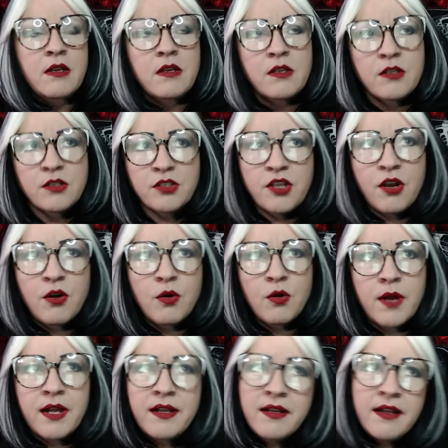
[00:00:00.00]
So,
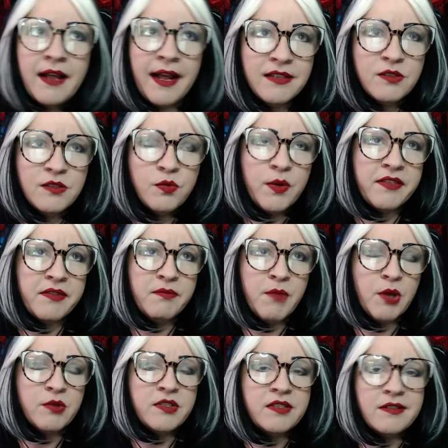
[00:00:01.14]
as with
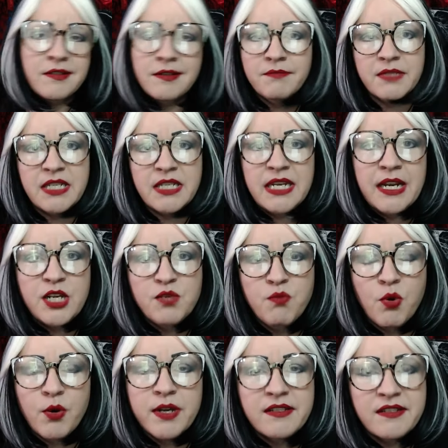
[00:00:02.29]
most teenage
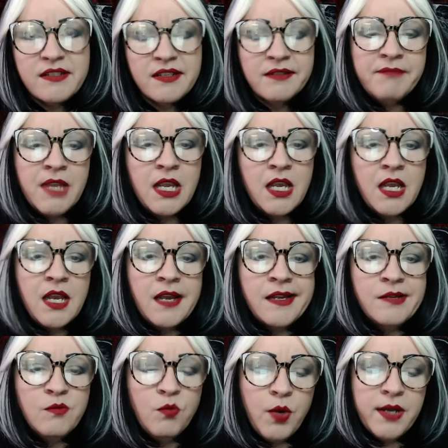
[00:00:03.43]
boys,
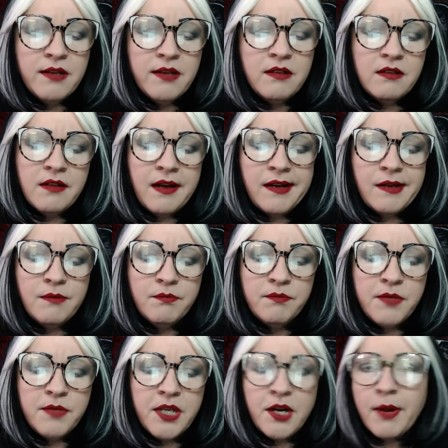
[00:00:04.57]
Will,
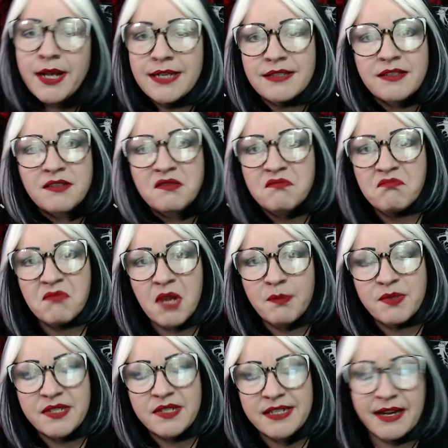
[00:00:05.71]
you know, has
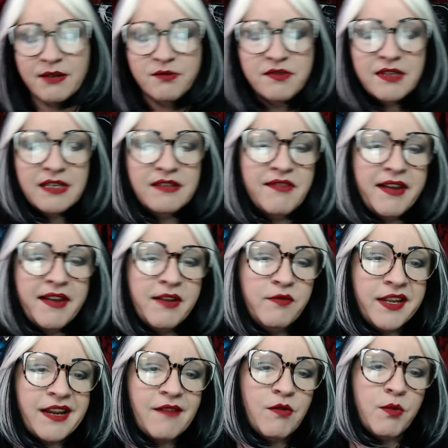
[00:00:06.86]
ups and downs in his life,
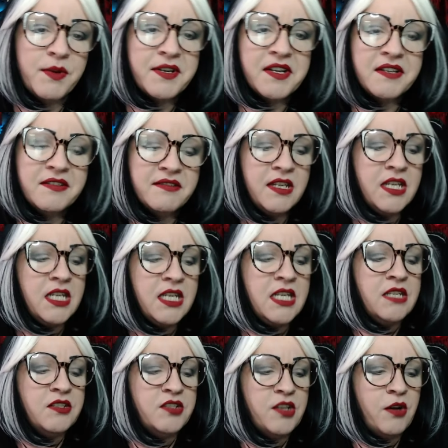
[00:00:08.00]
like everyone does.
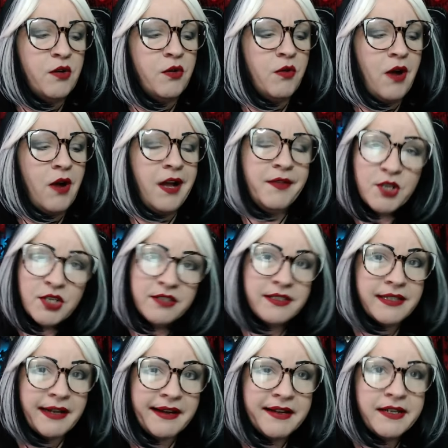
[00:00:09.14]
So, on the good
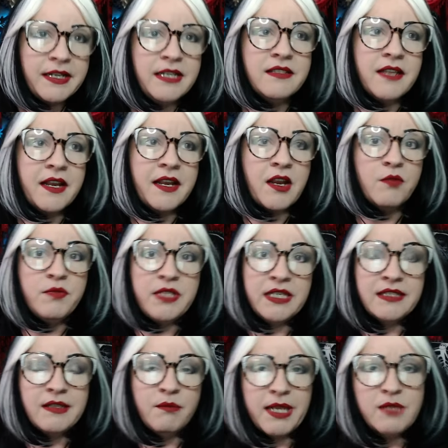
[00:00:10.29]
side, he's, like, a
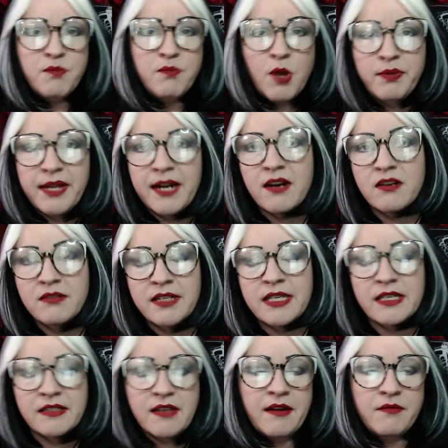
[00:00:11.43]
decent baseball player, like,
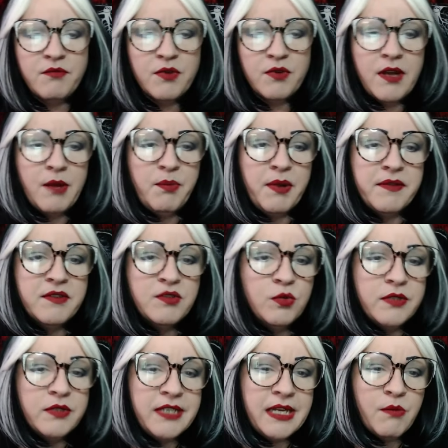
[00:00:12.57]
he's kind of real up on the
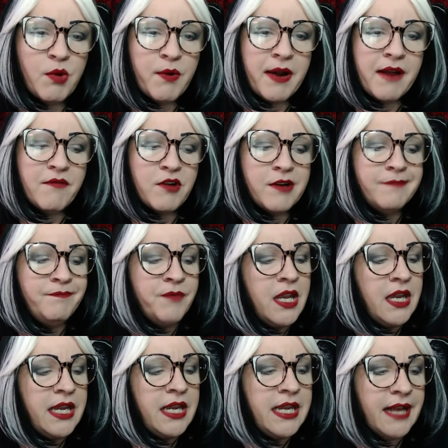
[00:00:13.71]
school team or whatever.
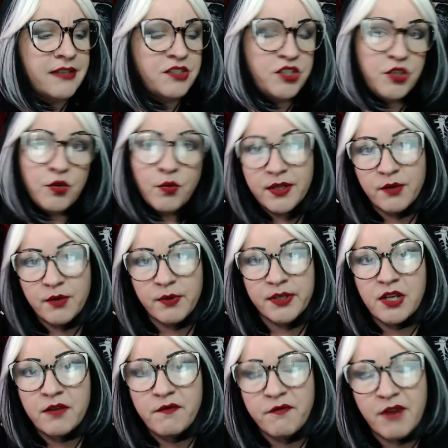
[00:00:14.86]
He has two really, really
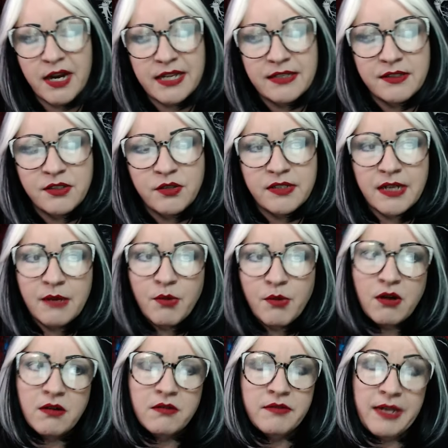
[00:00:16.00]
good friends whose names
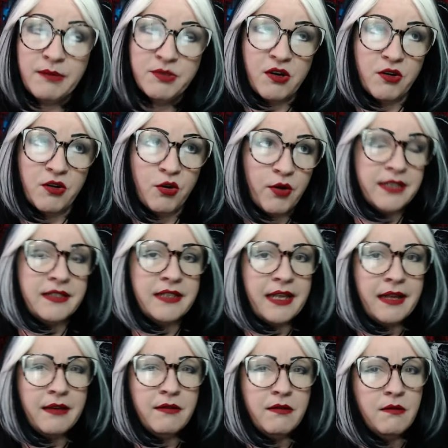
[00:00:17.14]
are Chris
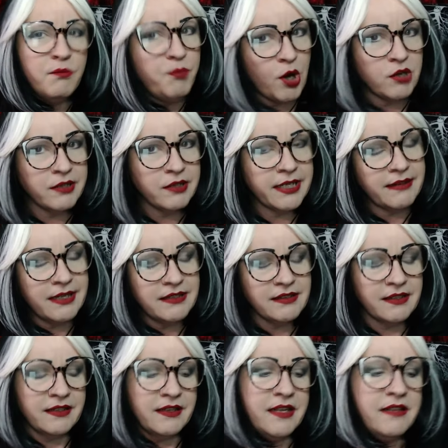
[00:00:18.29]
and Barley. That's,
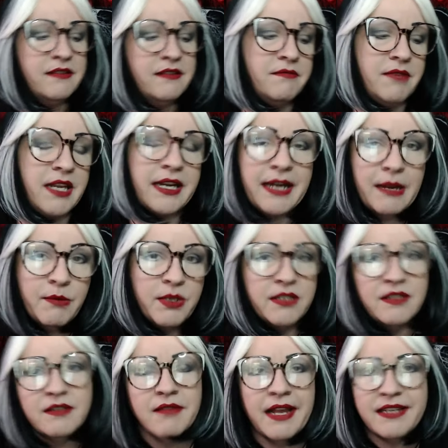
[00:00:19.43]
like, the kid's nickname because
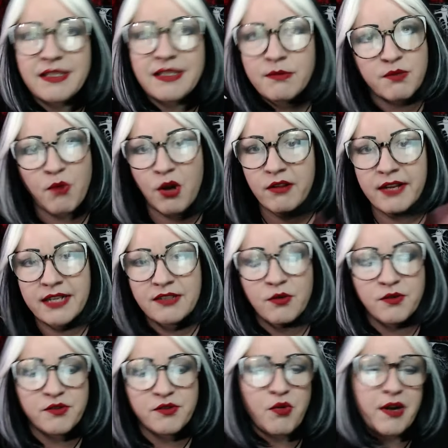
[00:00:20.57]
his last name is Marley. It's a
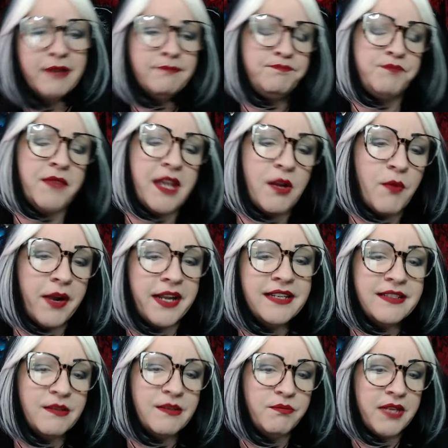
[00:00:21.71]
whole story, like, why he
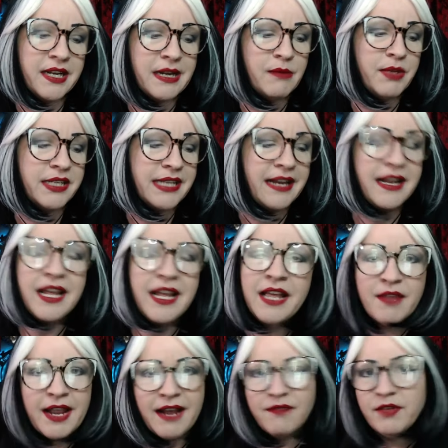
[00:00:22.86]
has a nickname like that.
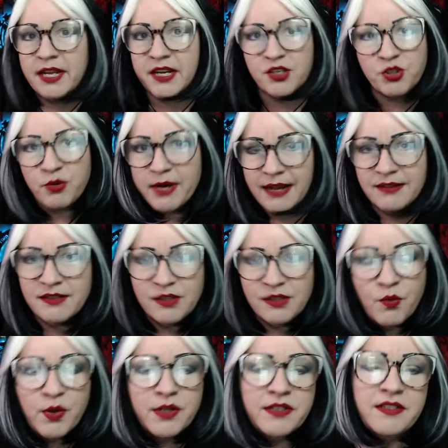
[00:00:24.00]
They have, like, a treehouse in the
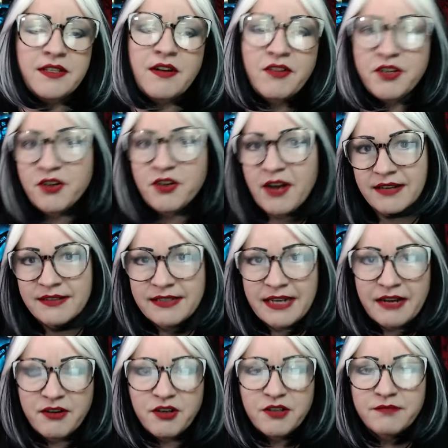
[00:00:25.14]
woods and all your kind of
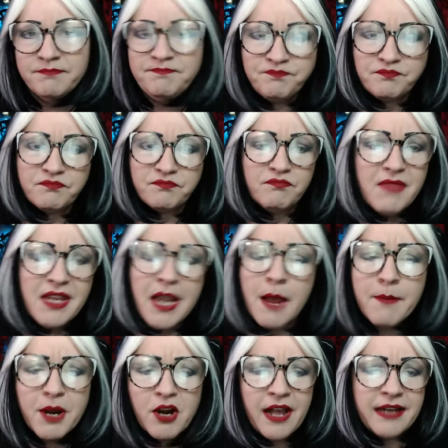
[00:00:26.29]
standard
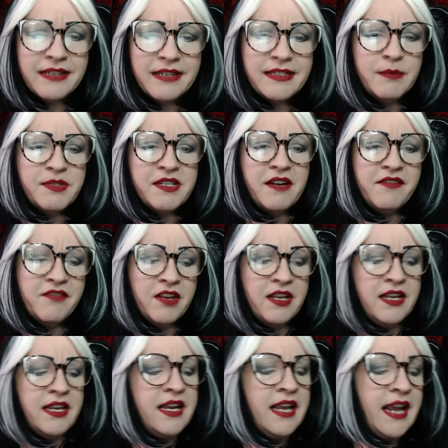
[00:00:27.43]
Americana-type stuff.
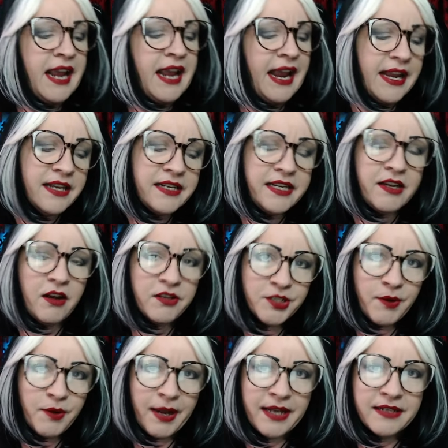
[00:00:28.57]
And he
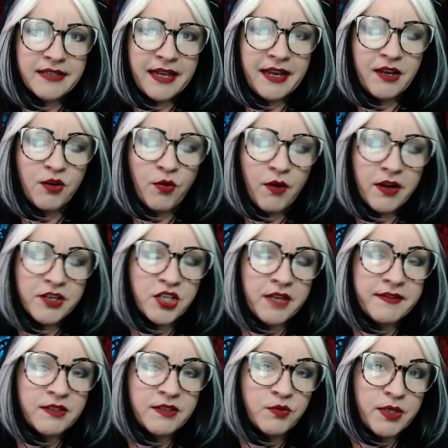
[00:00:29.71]
also has a crush
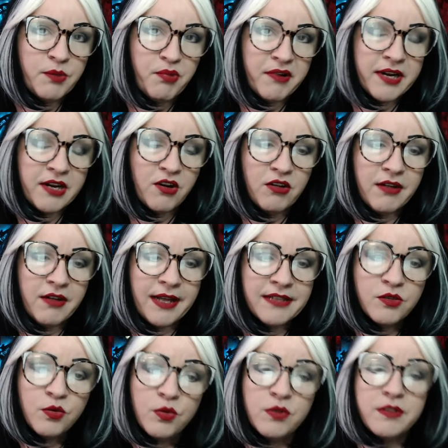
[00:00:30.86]
on this really pretty girl at
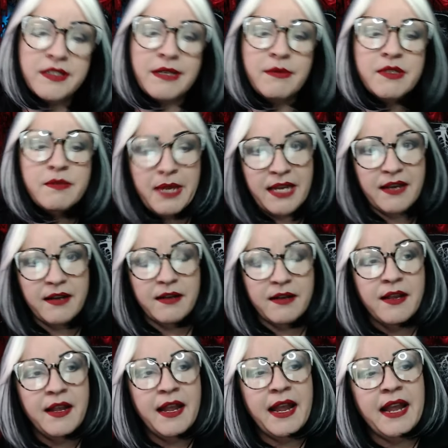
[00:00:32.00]
school. His name is Mia,
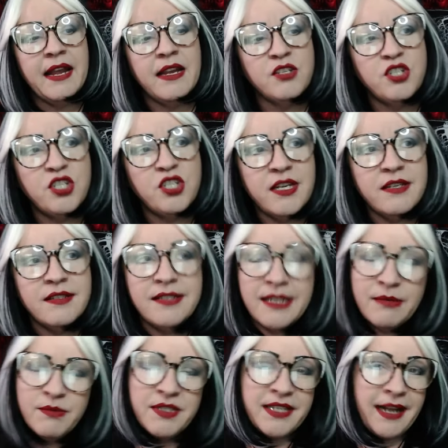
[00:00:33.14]
and she
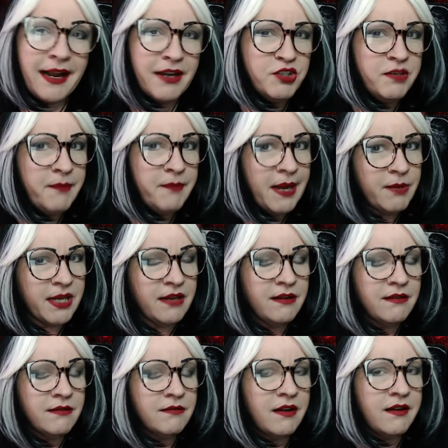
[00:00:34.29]
seems to actually maybe
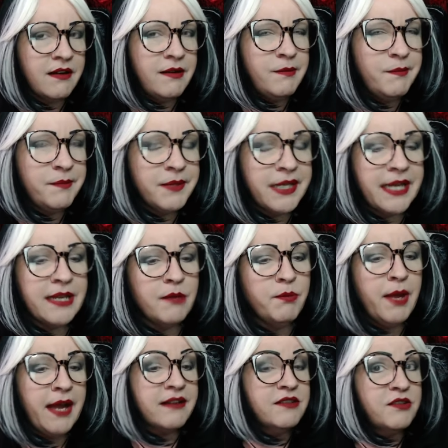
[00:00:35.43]
like him
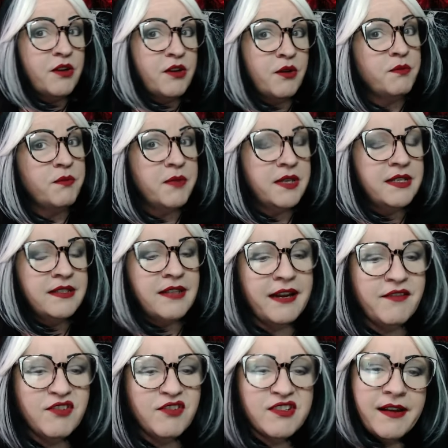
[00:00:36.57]
back, so he's kind
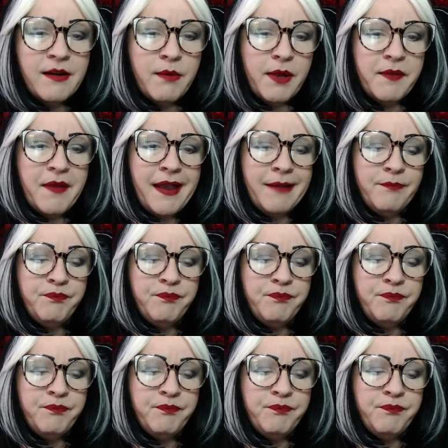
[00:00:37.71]
of excited about that.